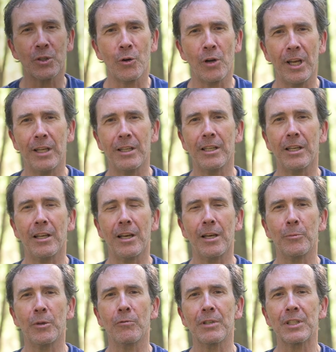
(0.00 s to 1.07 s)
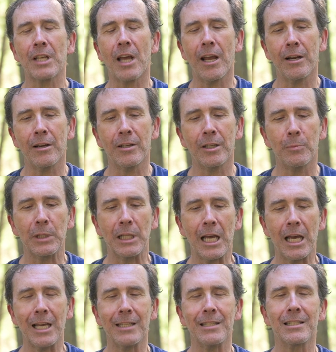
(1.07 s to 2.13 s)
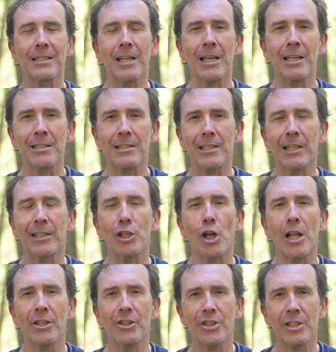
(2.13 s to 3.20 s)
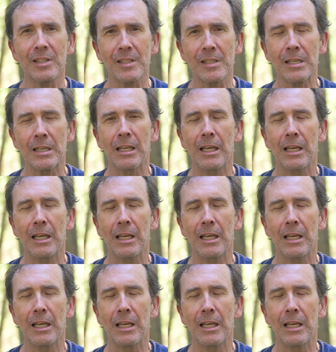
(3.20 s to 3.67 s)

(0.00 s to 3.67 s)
Craig. I'm a retired applied science technologist.